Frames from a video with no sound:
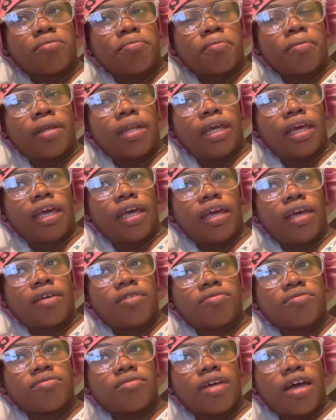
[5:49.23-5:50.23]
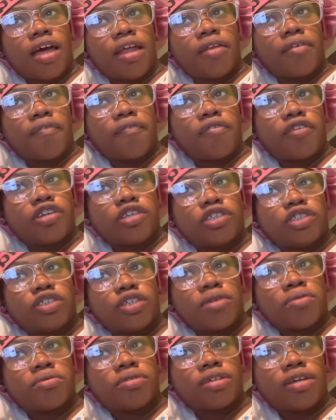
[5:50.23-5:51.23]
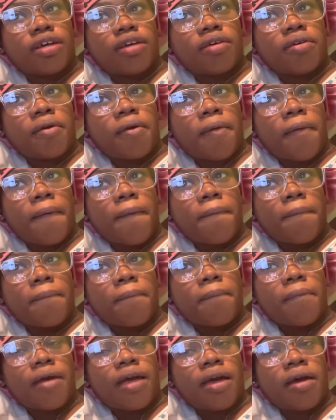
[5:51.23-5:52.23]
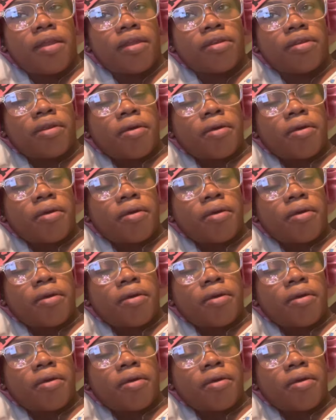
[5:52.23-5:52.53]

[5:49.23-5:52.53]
my day at the first chapter, and I'm